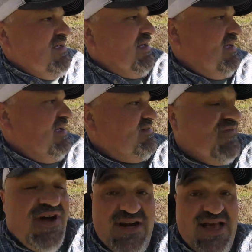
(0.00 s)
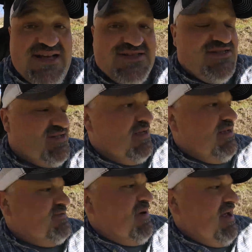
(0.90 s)
It's very nice to
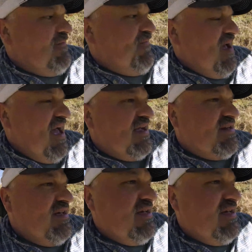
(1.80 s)
see. As a matter of fact,